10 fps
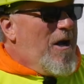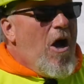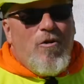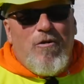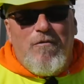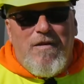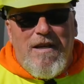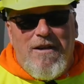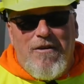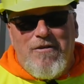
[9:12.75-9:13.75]
100
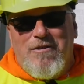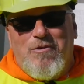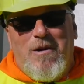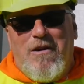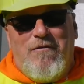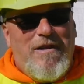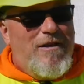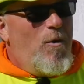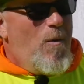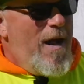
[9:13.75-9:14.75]
feet, 120 feet
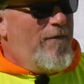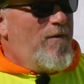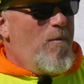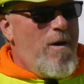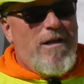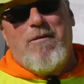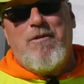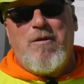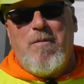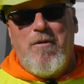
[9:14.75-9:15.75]
away from where they
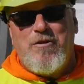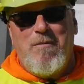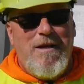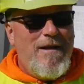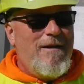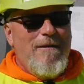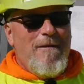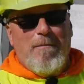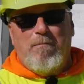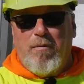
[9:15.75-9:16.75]
were supposed to be,
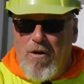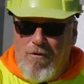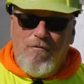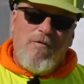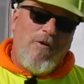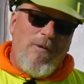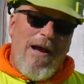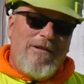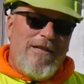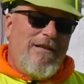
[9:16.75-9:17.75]
blown further
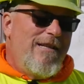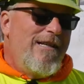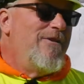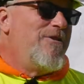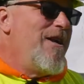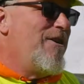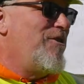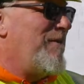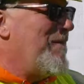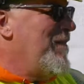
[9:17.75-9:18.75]
out into the intersection.